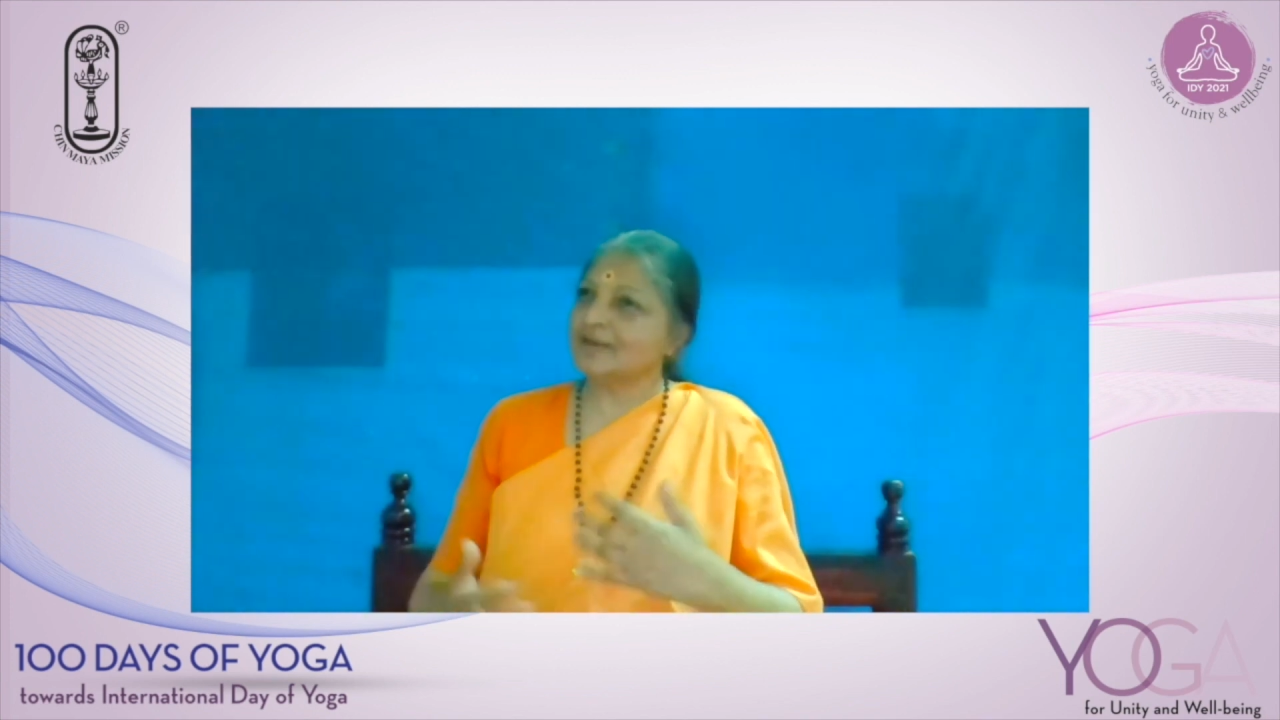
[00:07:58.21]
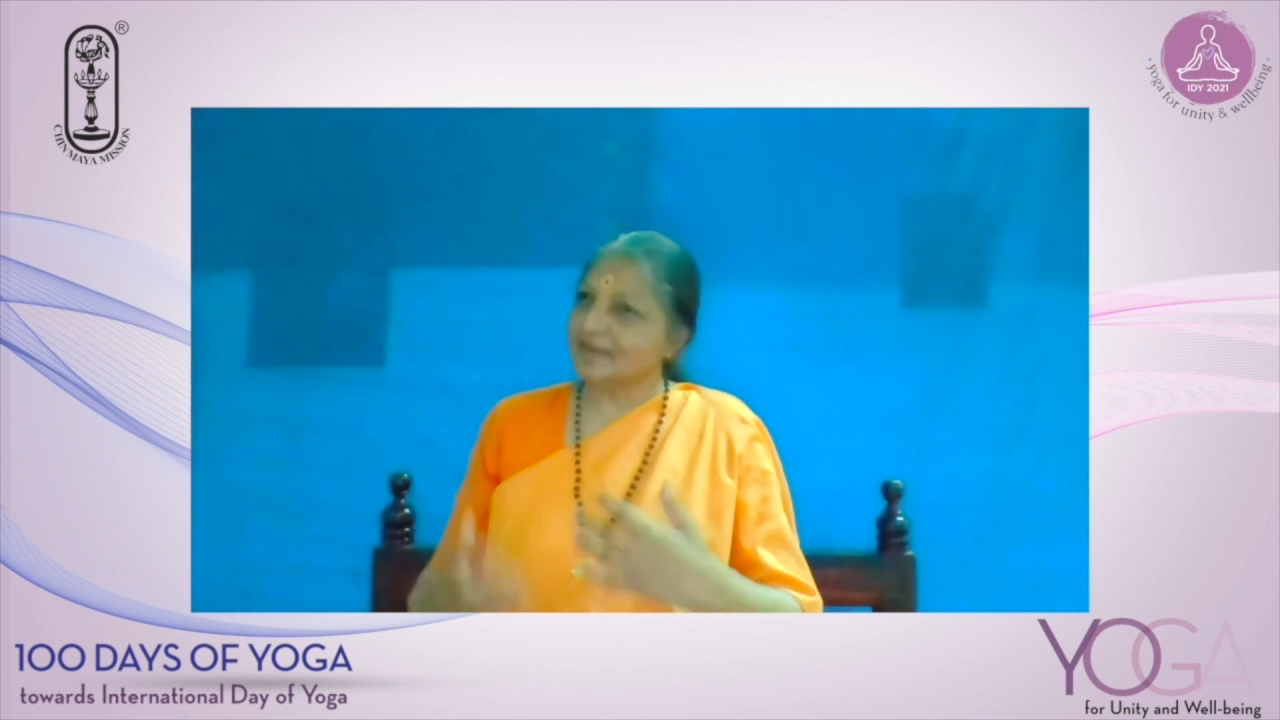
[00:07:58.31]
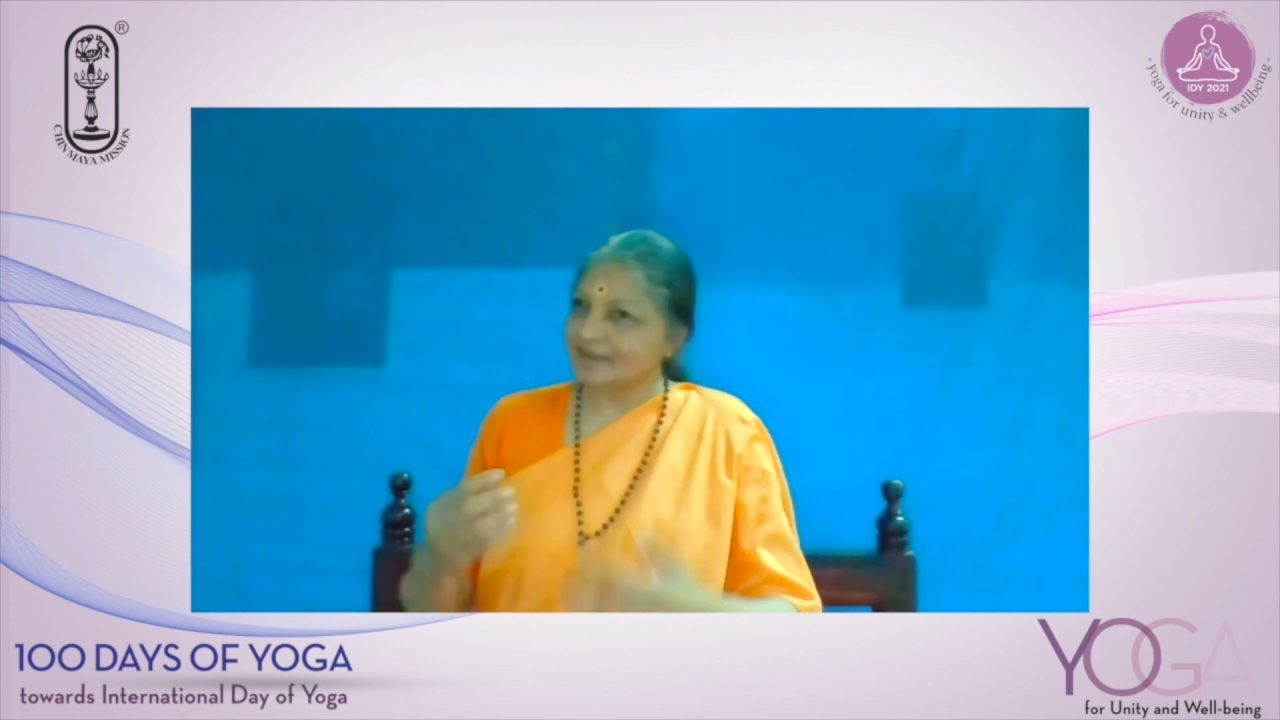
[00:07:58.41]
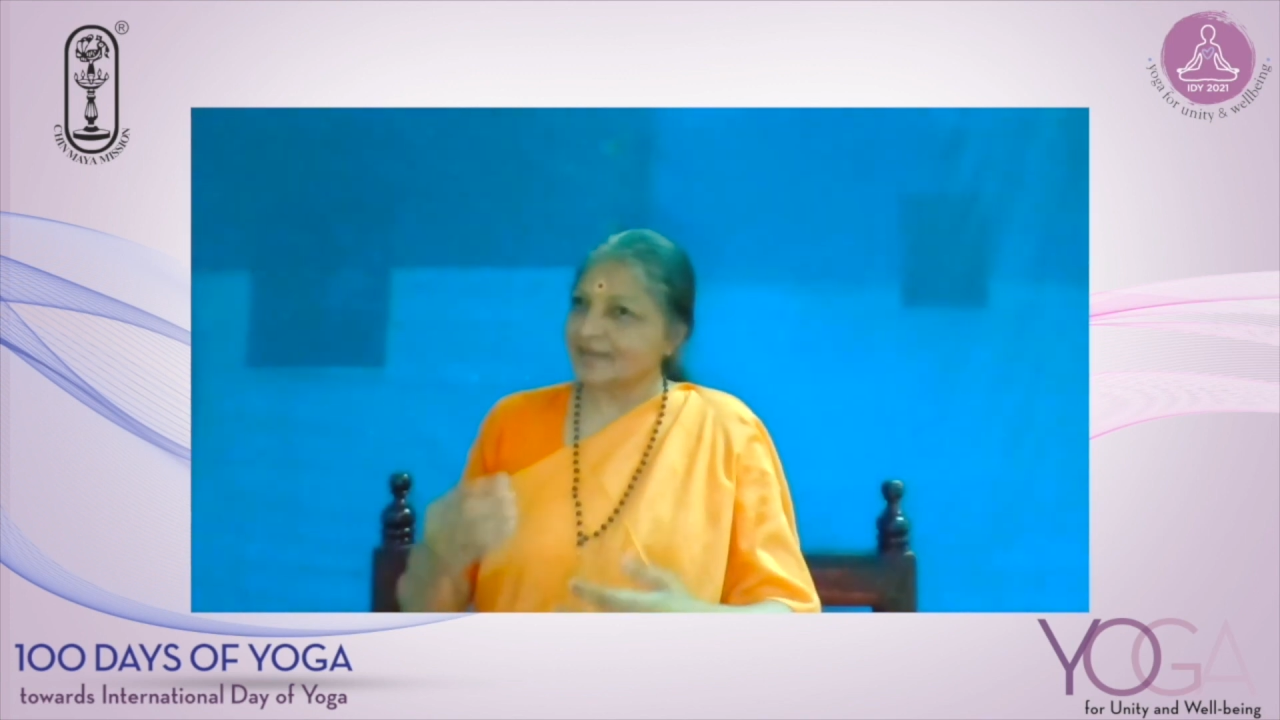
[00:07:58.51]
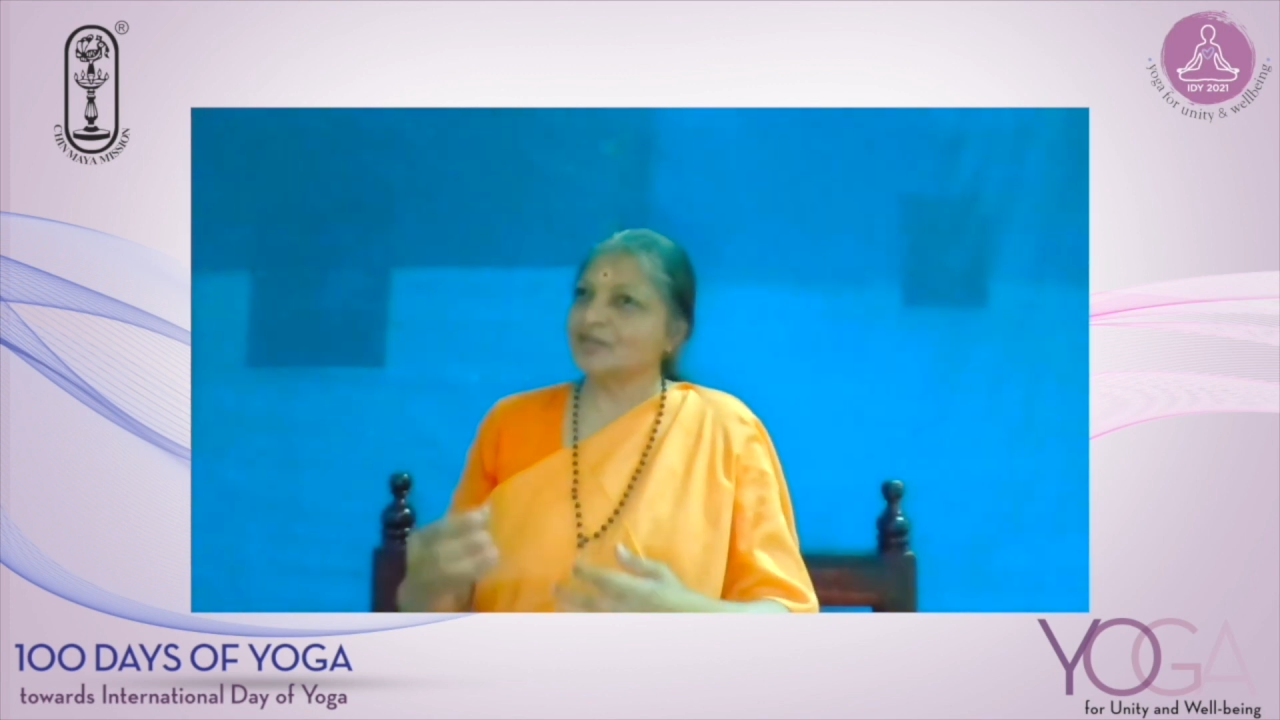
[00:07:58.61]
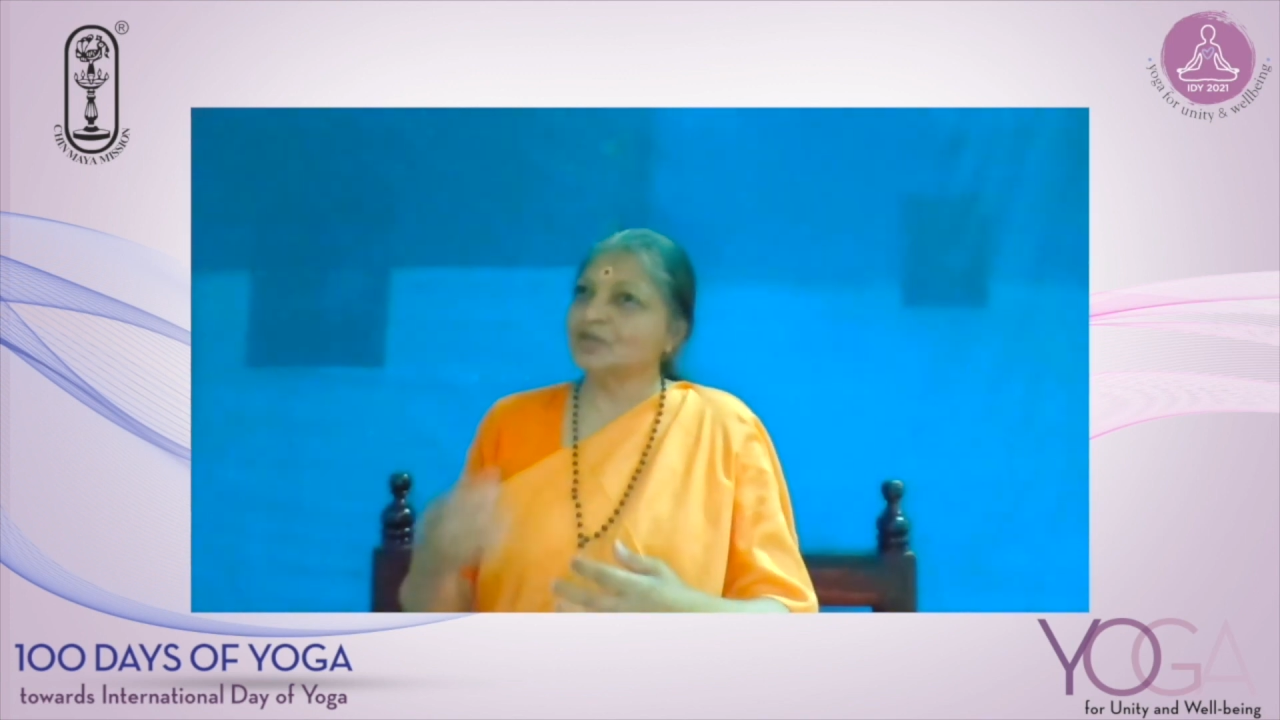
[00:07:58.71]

thinking